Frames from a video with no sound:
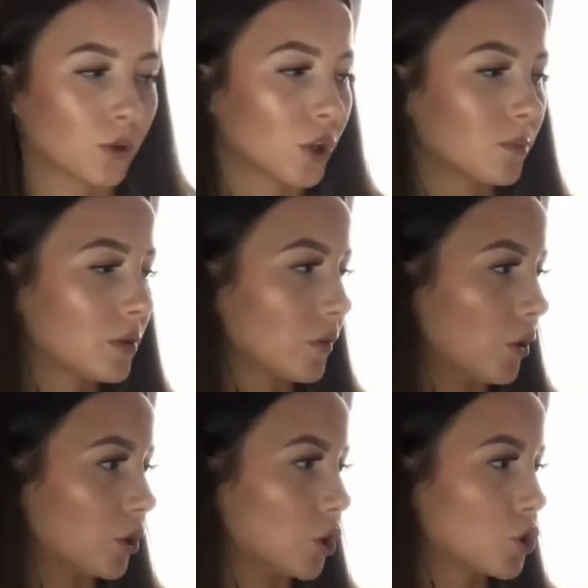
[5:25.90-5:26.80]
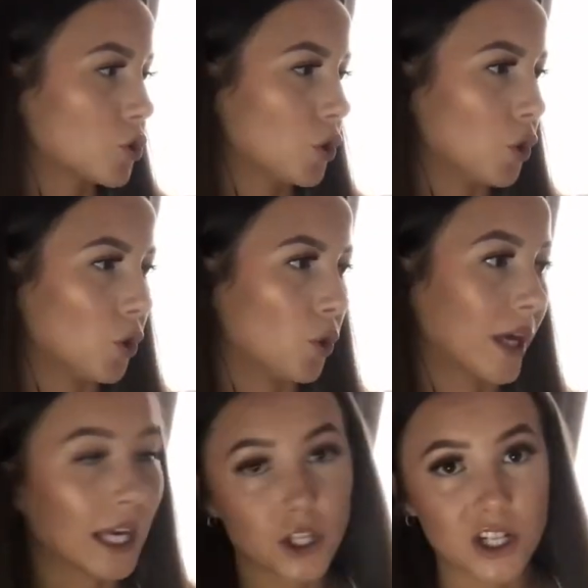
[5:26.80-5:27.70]
I'm going to move on to
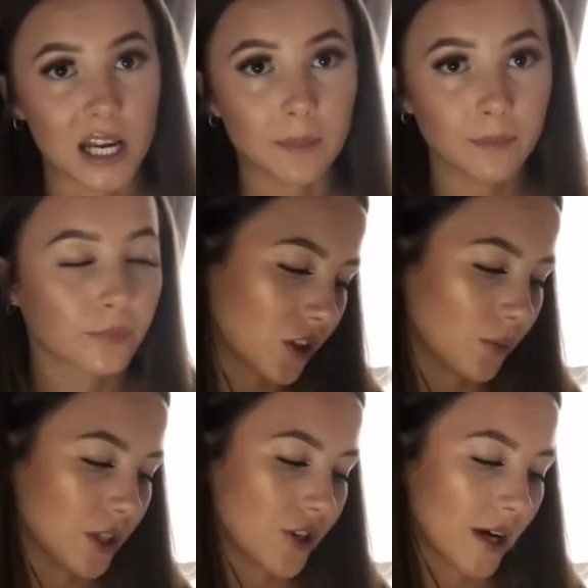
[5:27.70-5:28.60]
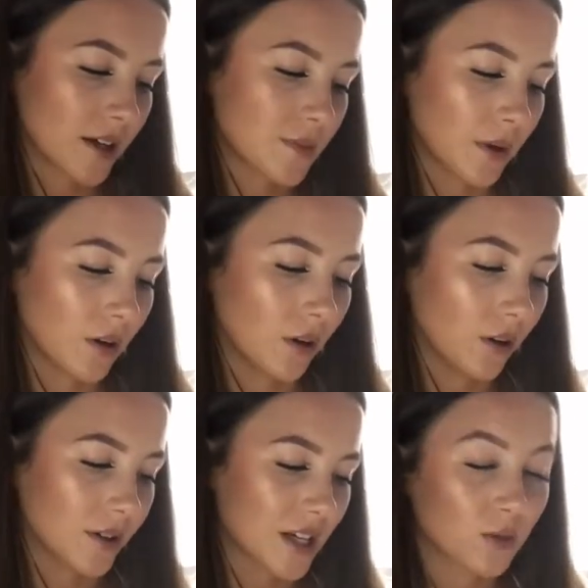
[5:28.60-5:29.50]
H&M, cute wee dress,
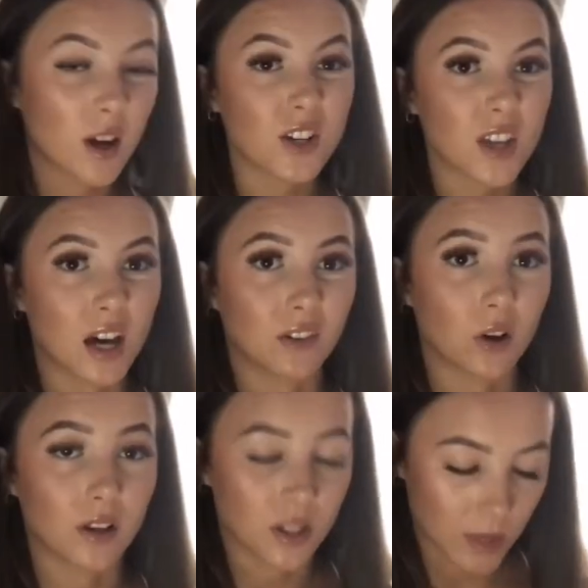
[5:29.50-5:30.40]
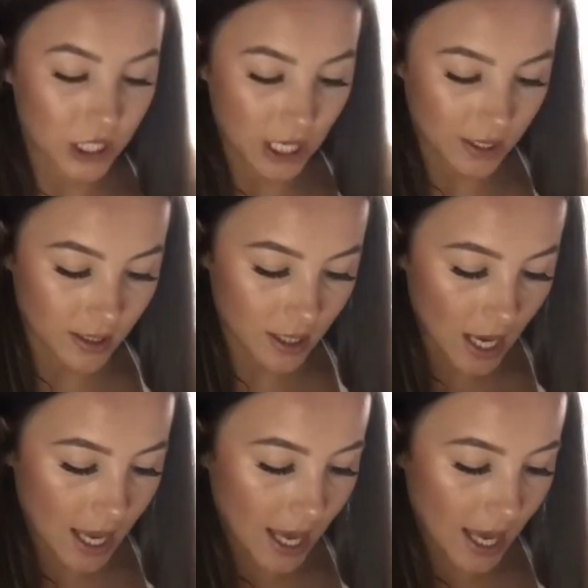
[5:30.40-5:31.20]
because I don't actually have a lot of these wee dresses.